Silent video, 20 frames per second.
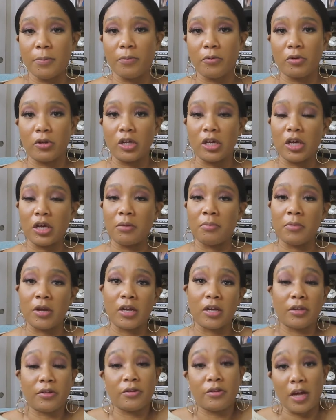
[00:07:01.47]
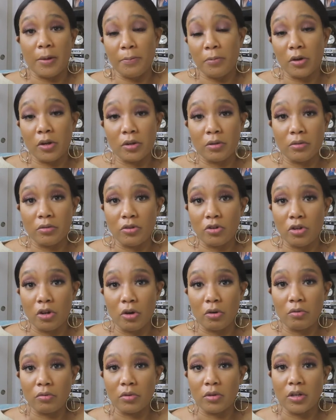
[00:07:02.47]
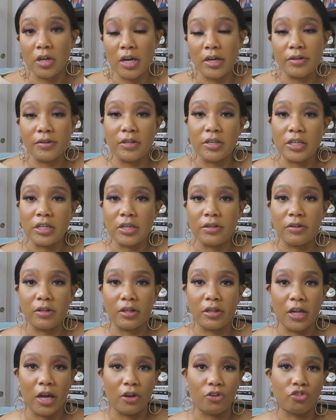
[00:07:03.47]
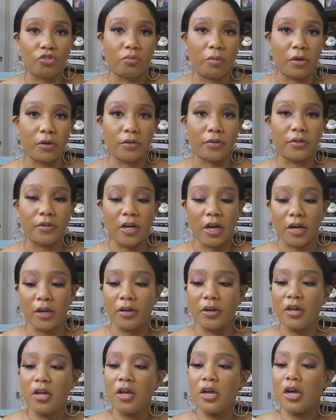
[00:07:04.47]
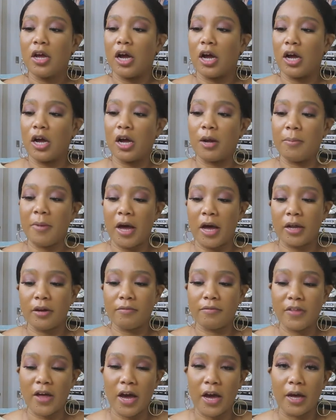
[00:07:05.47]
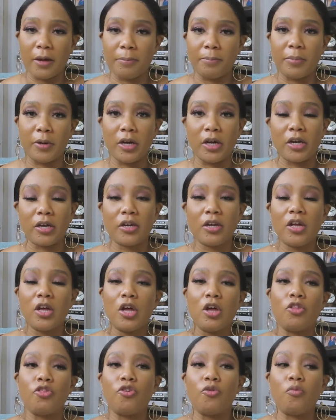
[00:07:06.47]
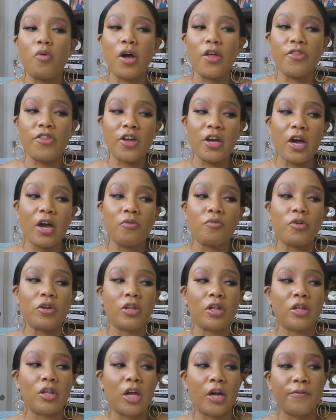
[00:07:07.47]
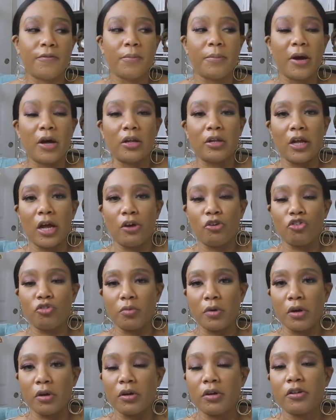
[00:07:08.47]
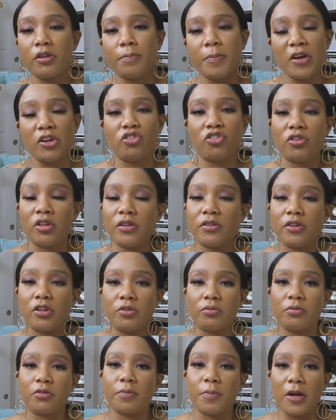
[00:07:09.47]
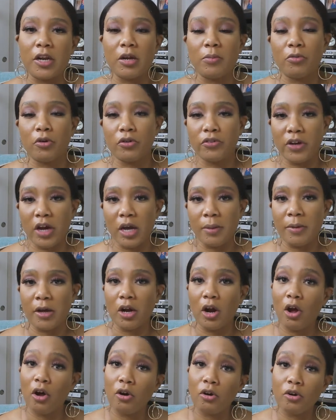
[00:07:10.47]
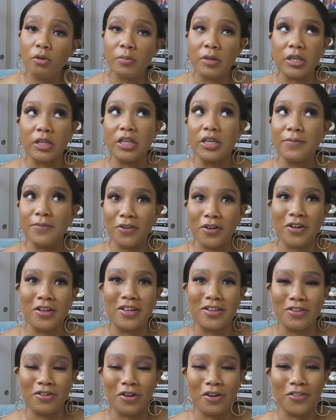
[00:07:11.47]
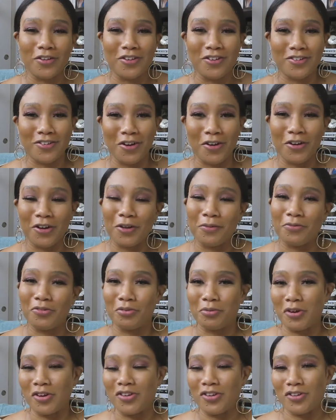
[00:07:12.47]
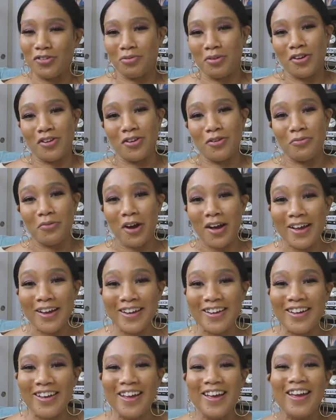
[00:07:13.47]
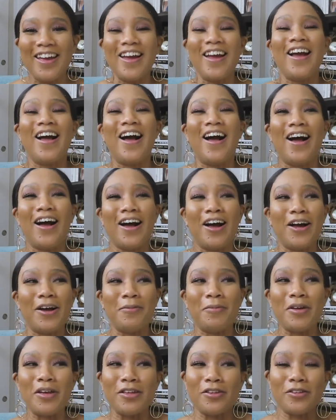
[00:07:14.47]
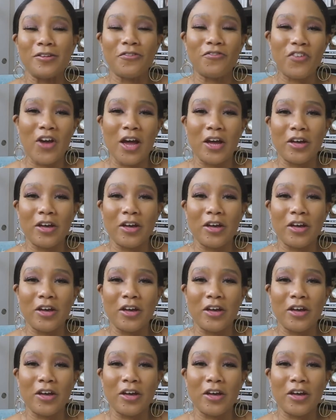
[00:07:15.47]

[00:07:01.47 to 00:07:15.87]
separately and make a separate, you know, nice and easy loungewear set um, out of that. But the one thing I really love about loungewear, especially since we're spending more time at home, even, you know, the start of twenty twenty-one, um, is the